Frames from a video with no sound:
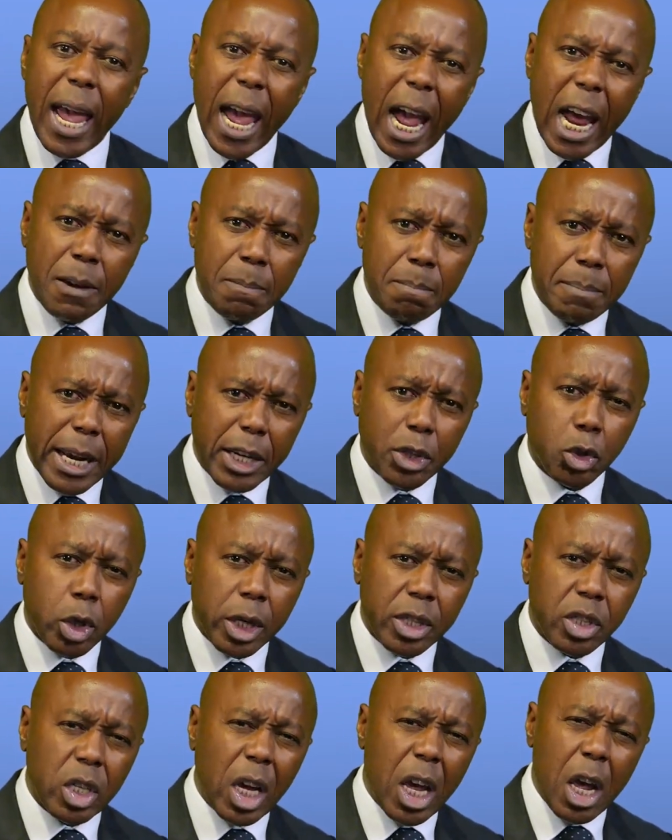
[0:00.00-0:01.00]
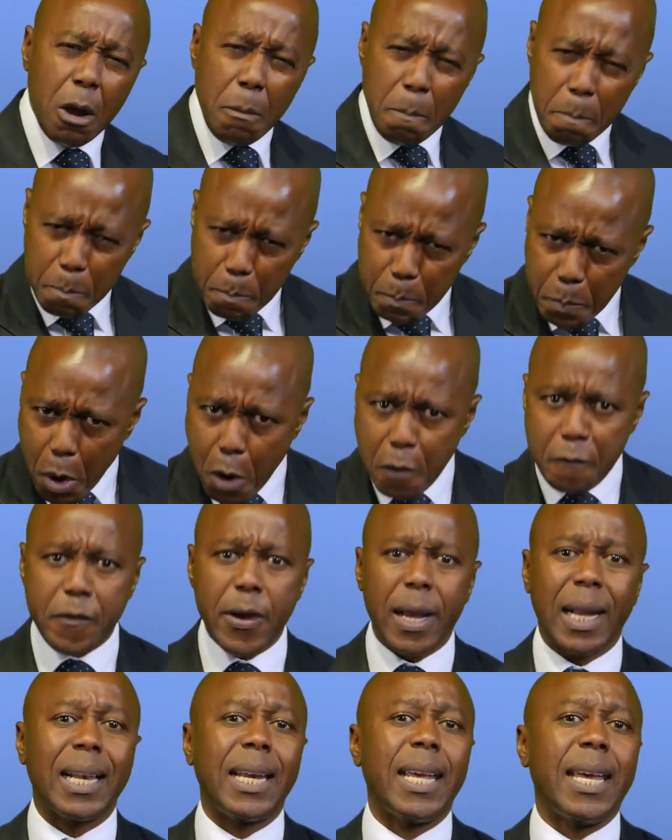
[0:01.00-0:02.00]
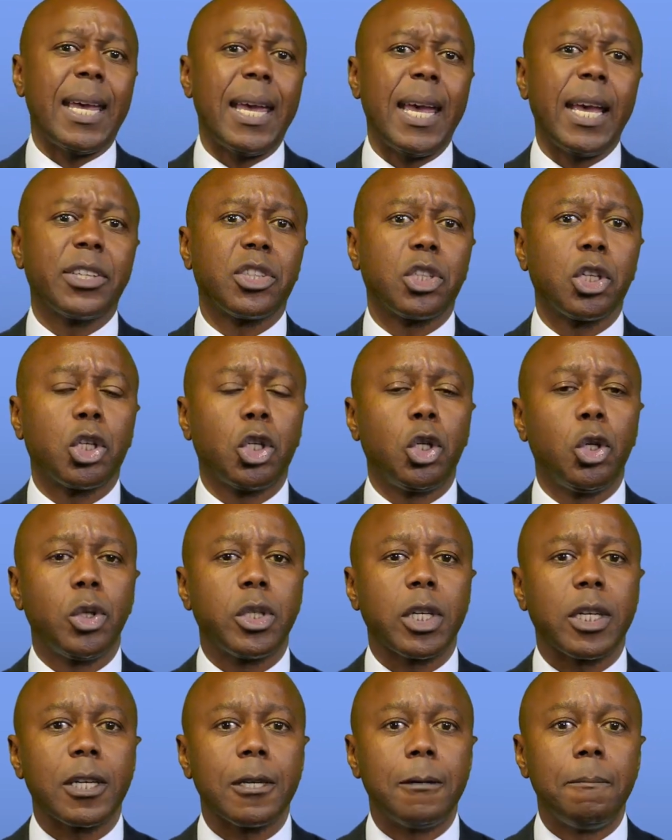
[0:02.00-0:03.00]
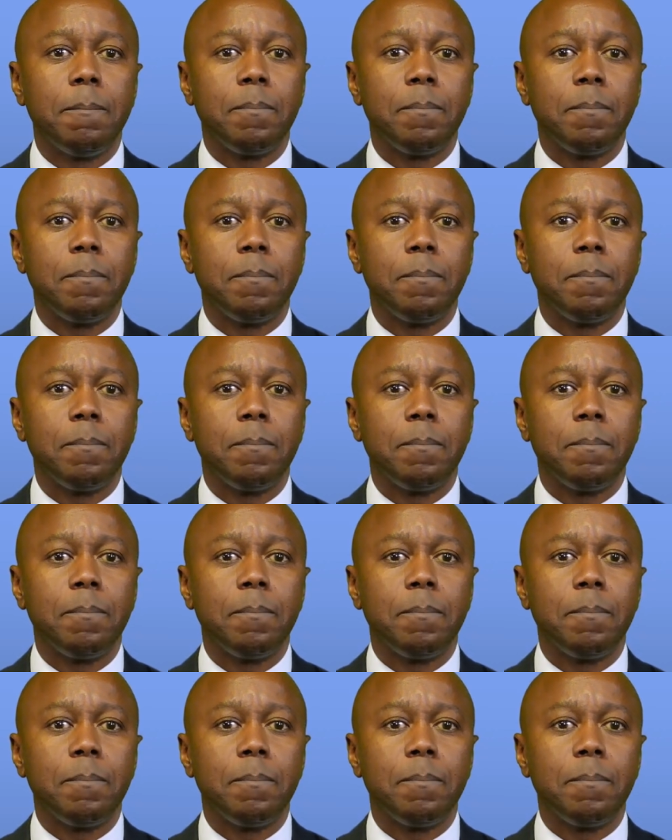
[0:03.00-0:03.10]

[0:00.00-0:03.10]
and metrics, perfectly executed.